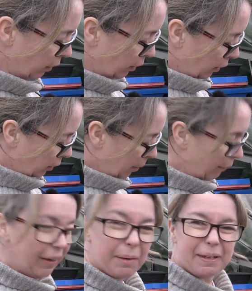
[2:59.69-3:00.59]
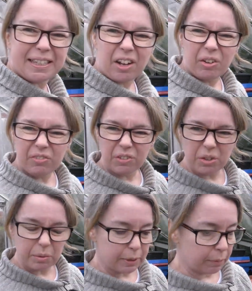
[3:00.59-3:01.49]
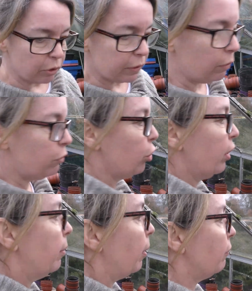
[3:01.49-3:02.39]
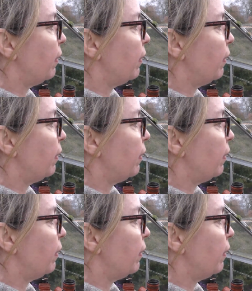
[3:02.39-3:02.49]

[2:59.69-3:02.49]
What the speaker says: but I feel a bit sorry for them, so I'm just sort of chucking them over